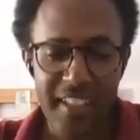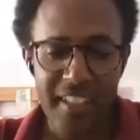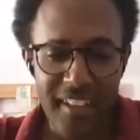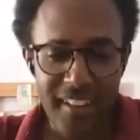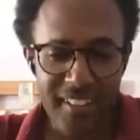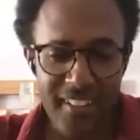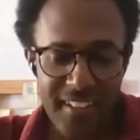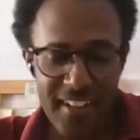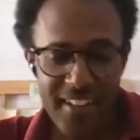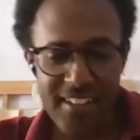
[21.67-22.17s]

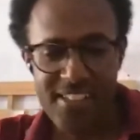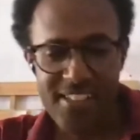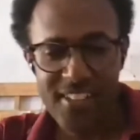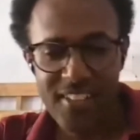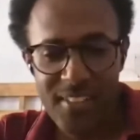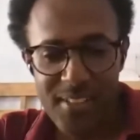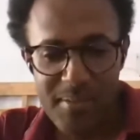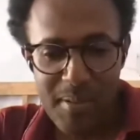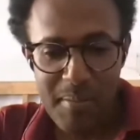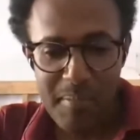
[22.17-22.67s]
that, that is
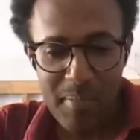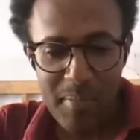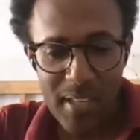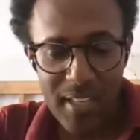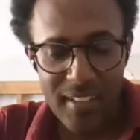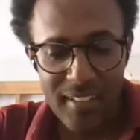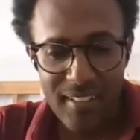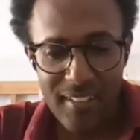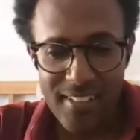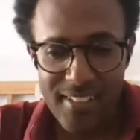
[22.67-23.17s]
going to be
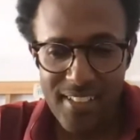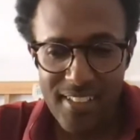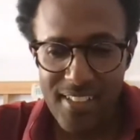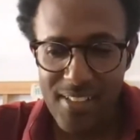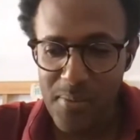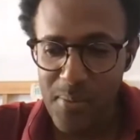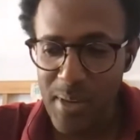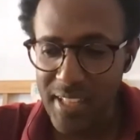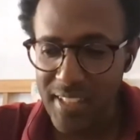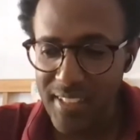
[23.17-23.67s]
big, right? In a
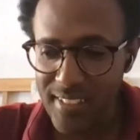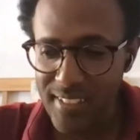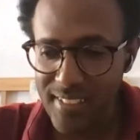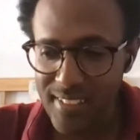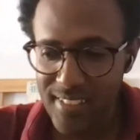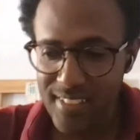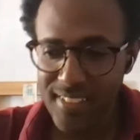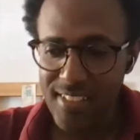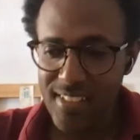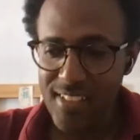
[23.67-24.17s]
way that
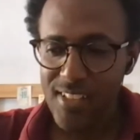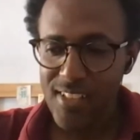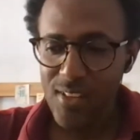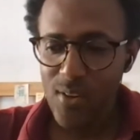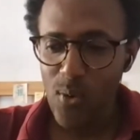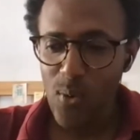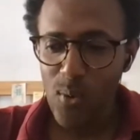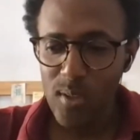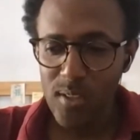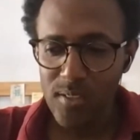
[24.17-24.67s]

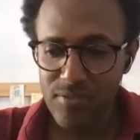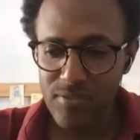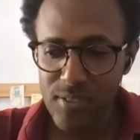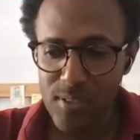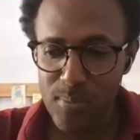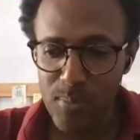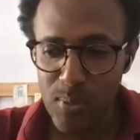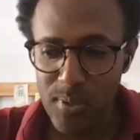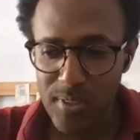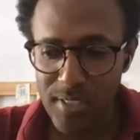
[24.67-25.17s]
all
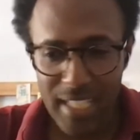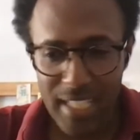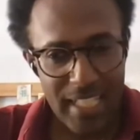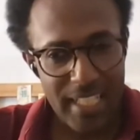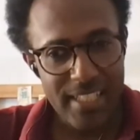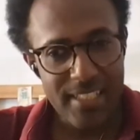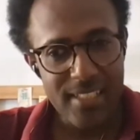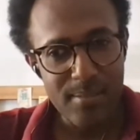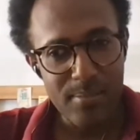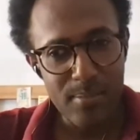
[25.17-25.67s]
football
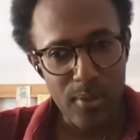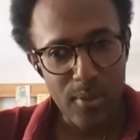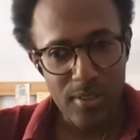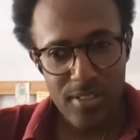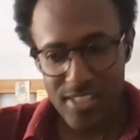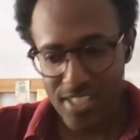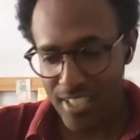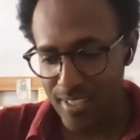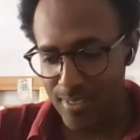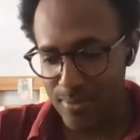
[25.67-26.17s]
related
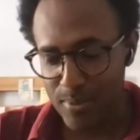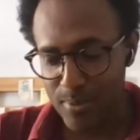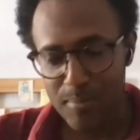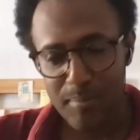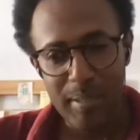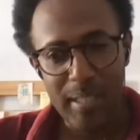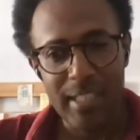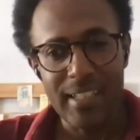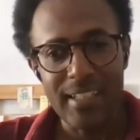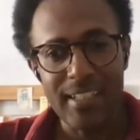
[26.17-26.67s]
blockchain will
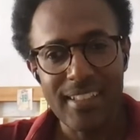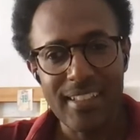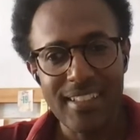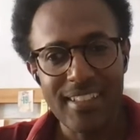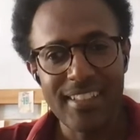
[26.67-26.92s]
be